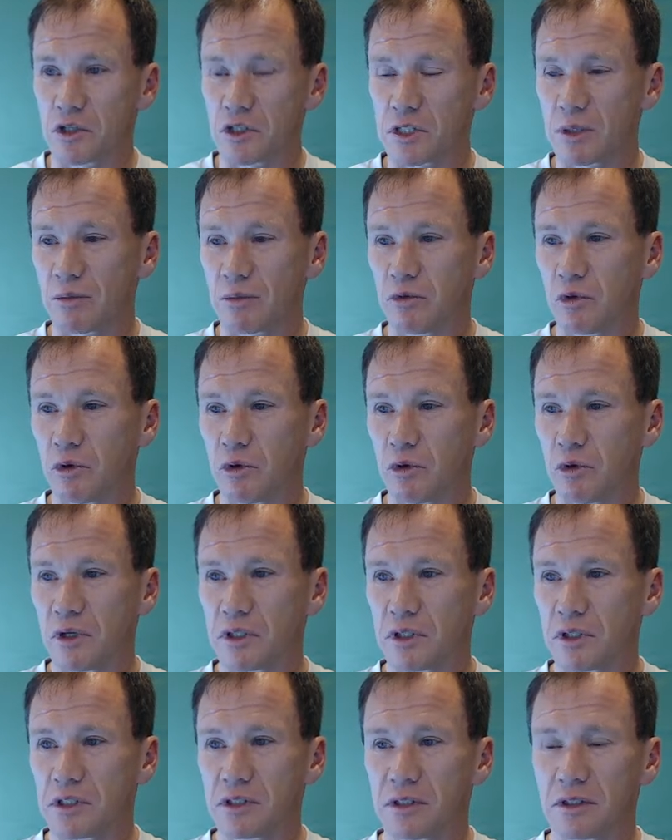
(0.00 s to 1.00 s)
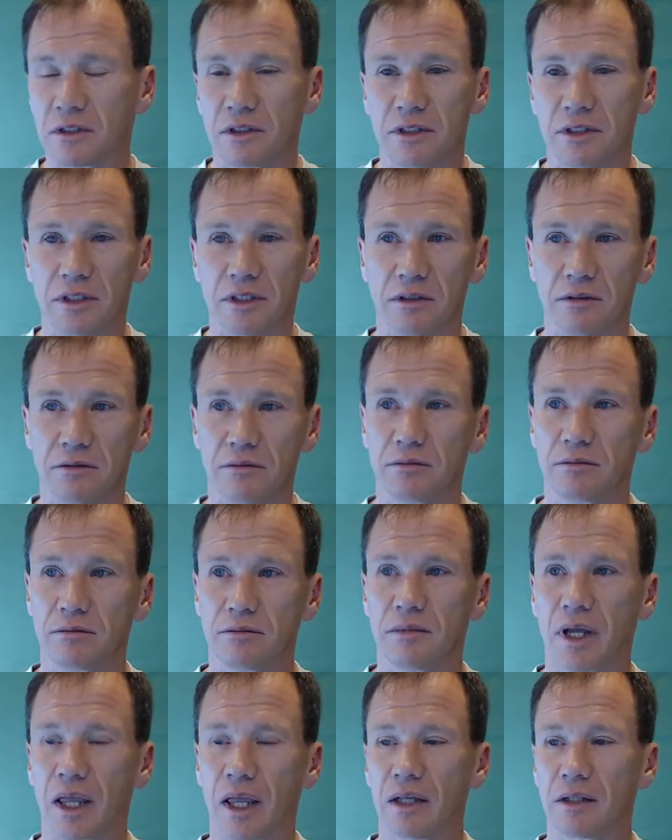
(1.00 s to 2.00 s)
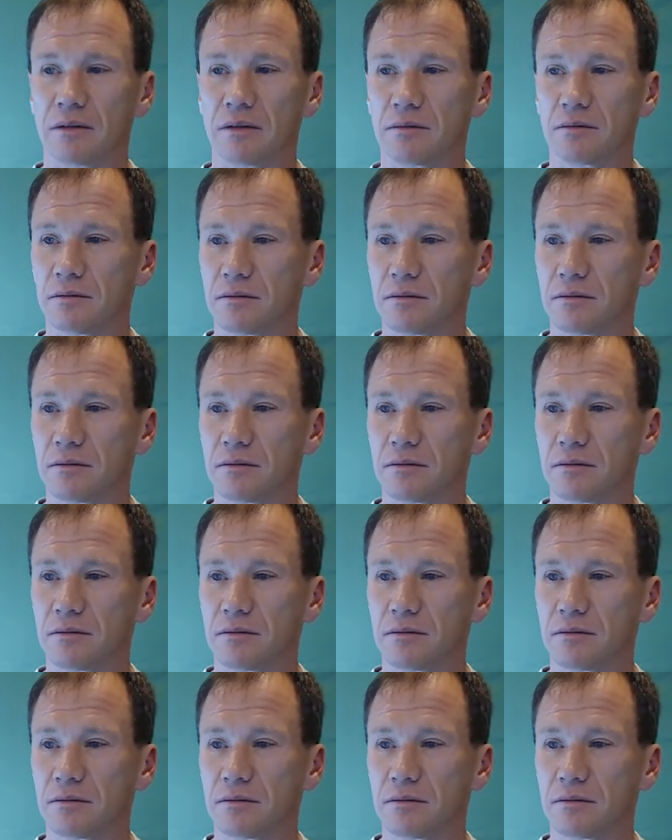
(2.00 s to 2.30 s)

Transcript: subfloors? Again,